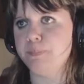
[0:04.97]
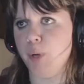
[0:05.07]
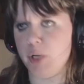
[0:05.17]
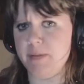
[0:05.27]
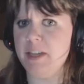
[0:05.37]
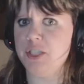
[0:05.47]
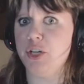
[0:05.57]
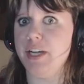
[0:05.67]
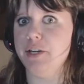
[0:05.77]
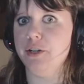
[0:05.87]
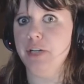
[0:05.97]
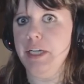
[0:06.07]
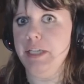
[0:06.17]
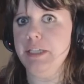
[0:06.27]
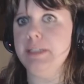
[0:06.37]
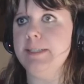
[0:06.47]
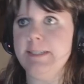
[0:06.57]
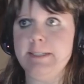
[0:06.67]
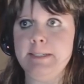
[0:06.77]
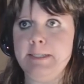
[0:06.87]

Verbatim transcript: Pokemon trainer in